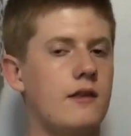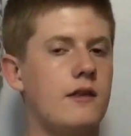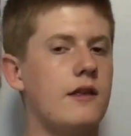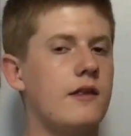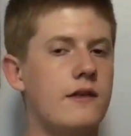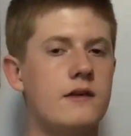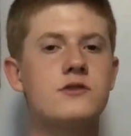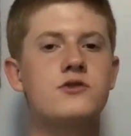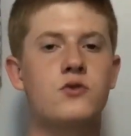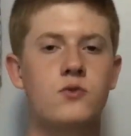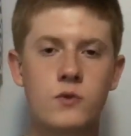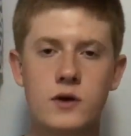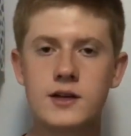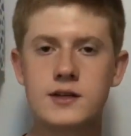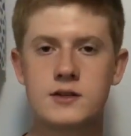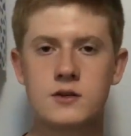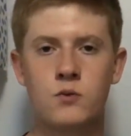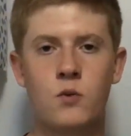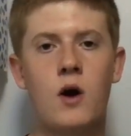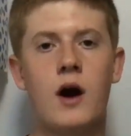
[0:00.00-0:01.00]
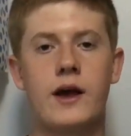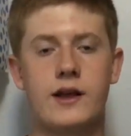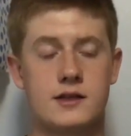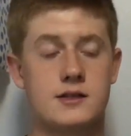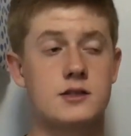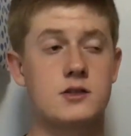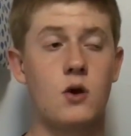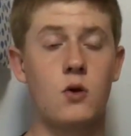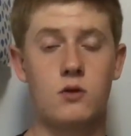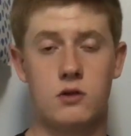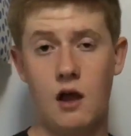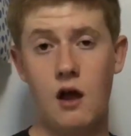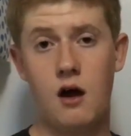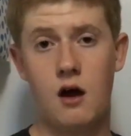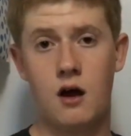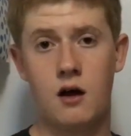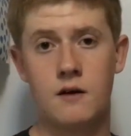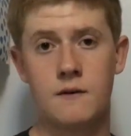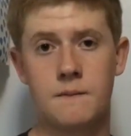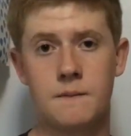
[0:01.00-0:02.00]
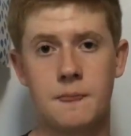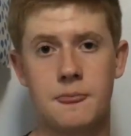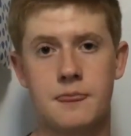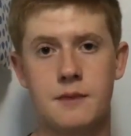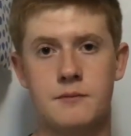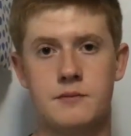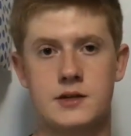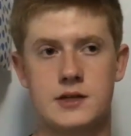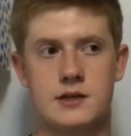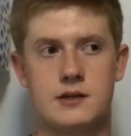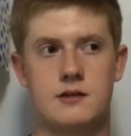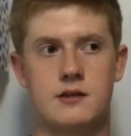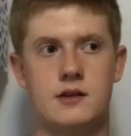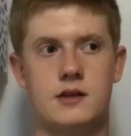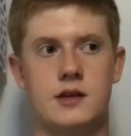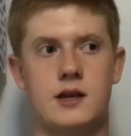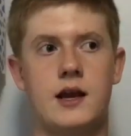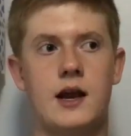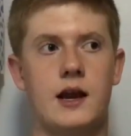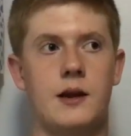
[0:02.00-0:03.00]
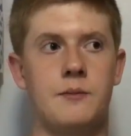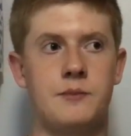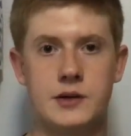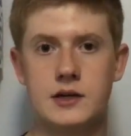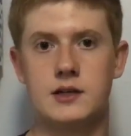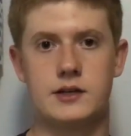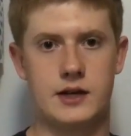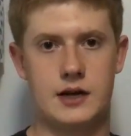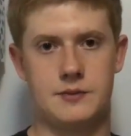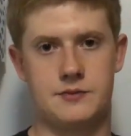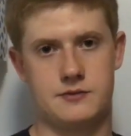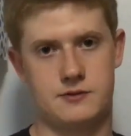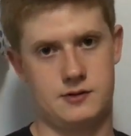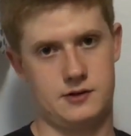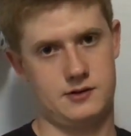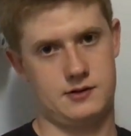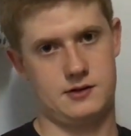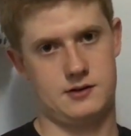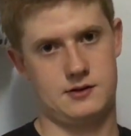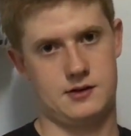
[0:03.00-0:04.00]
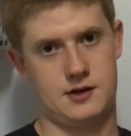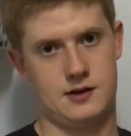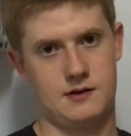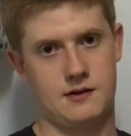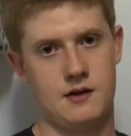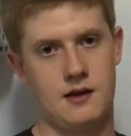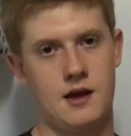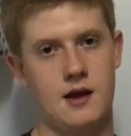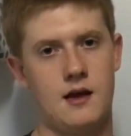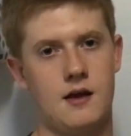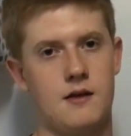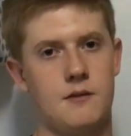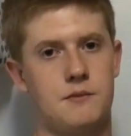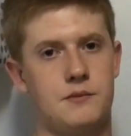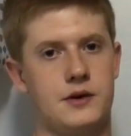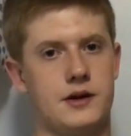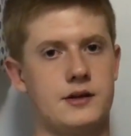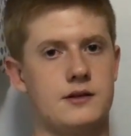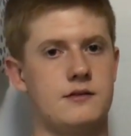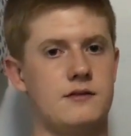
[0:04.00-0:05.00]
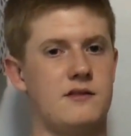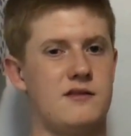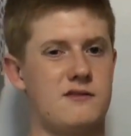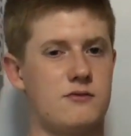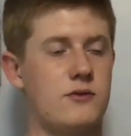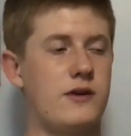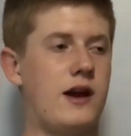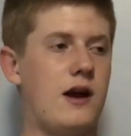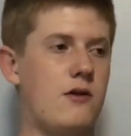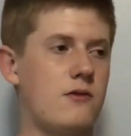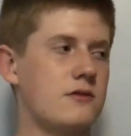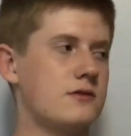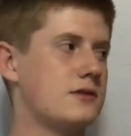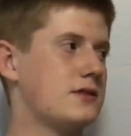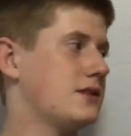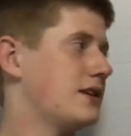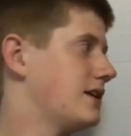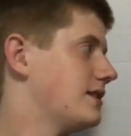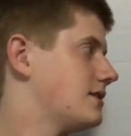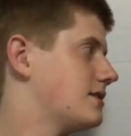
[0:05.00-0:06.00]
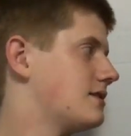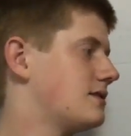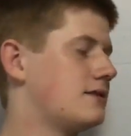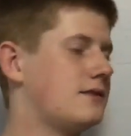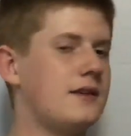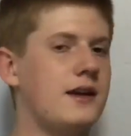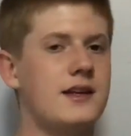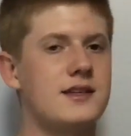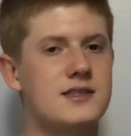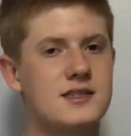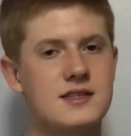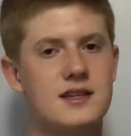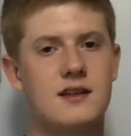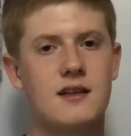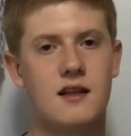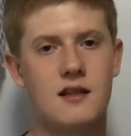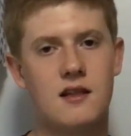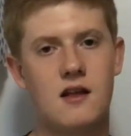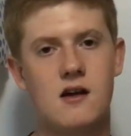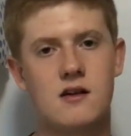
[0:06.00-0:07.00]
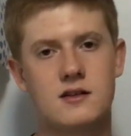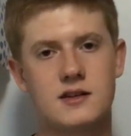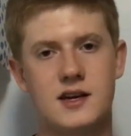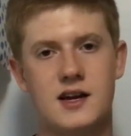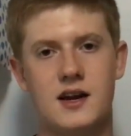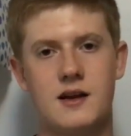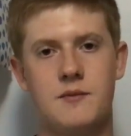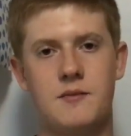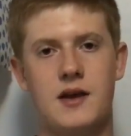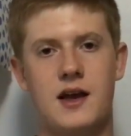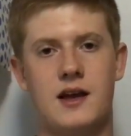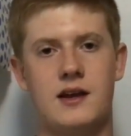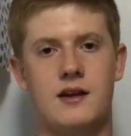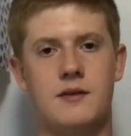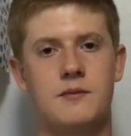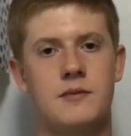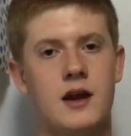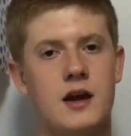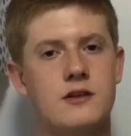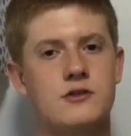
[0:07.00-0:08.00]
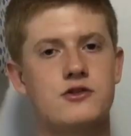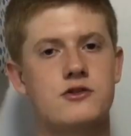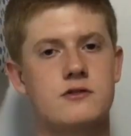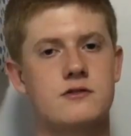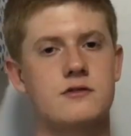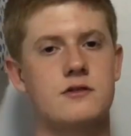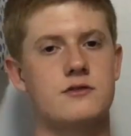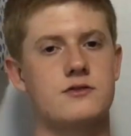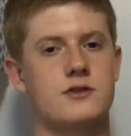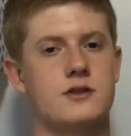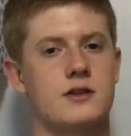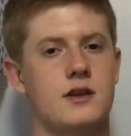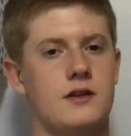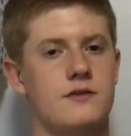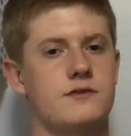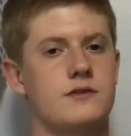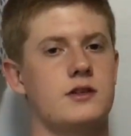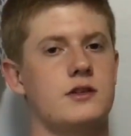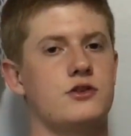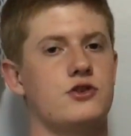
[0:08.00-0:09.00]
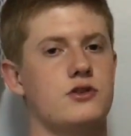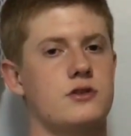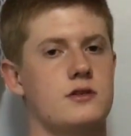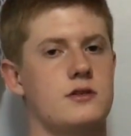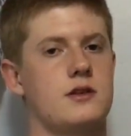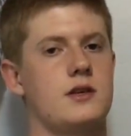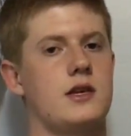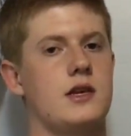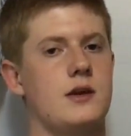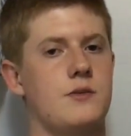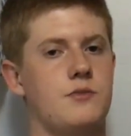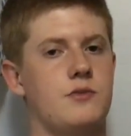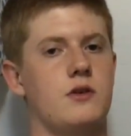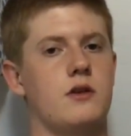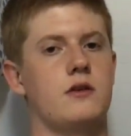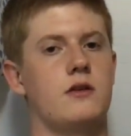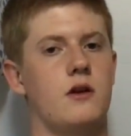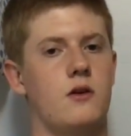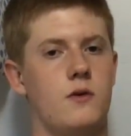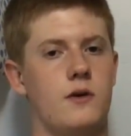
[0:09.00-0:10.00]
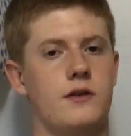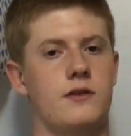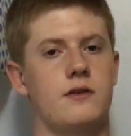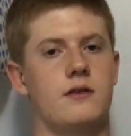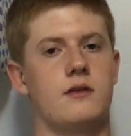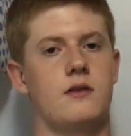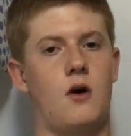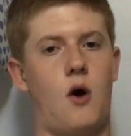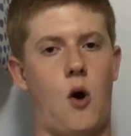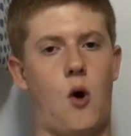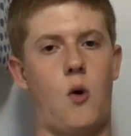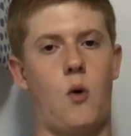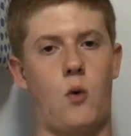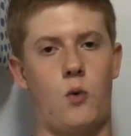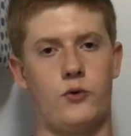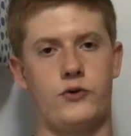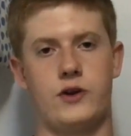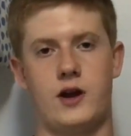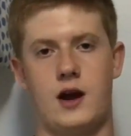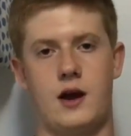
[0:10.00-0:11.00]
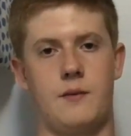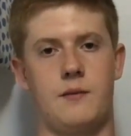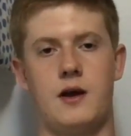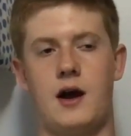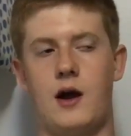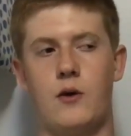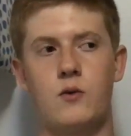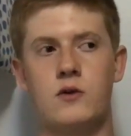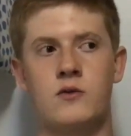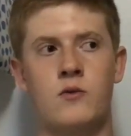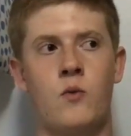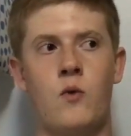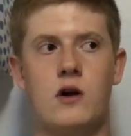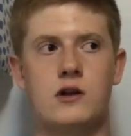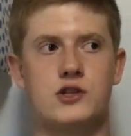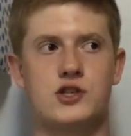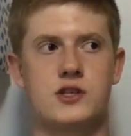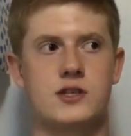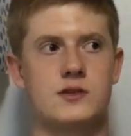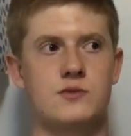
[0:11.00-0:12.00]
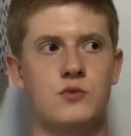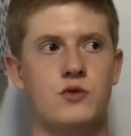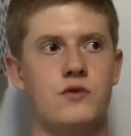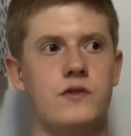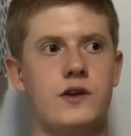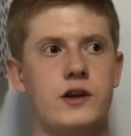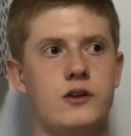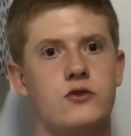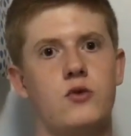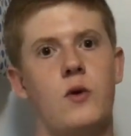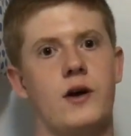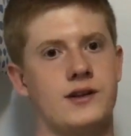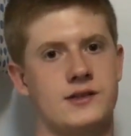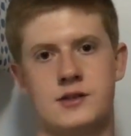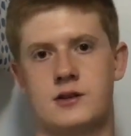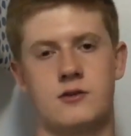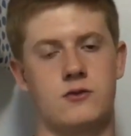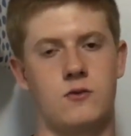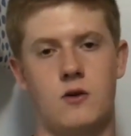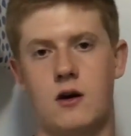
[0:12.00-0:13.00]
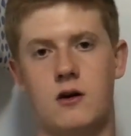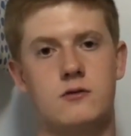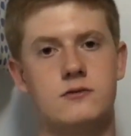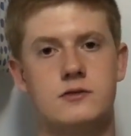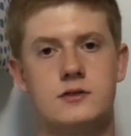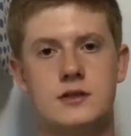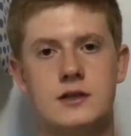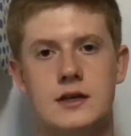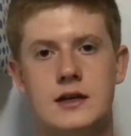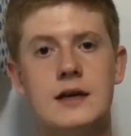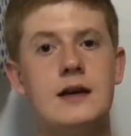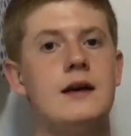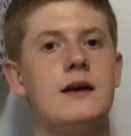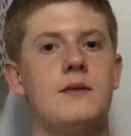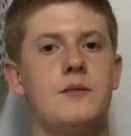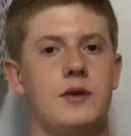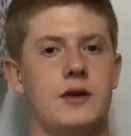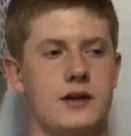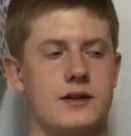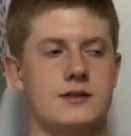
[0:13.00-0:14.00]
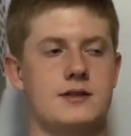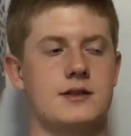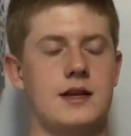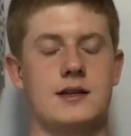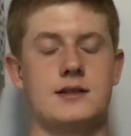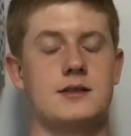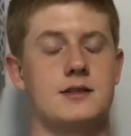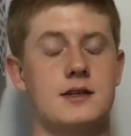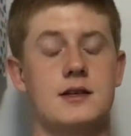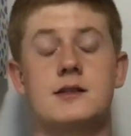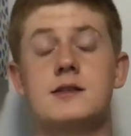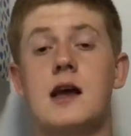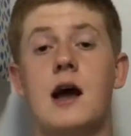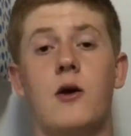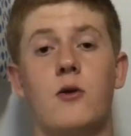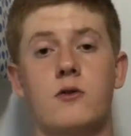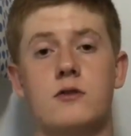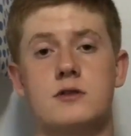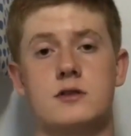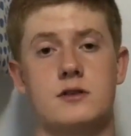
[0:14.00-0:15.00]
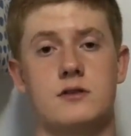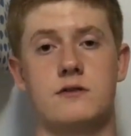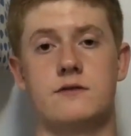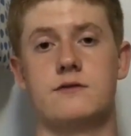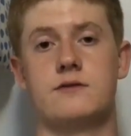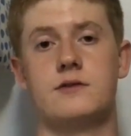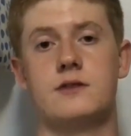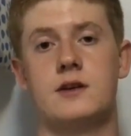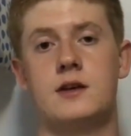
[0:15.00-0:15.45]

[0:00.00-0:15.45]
there's a reason why it's so long, but you gotta build up to the thing. But 3 hours, it's still a long time, and I'm not sure there's enough to just keep you going the whole time. I wouldn't watch this movie twice in a row, because that's 6 hours of,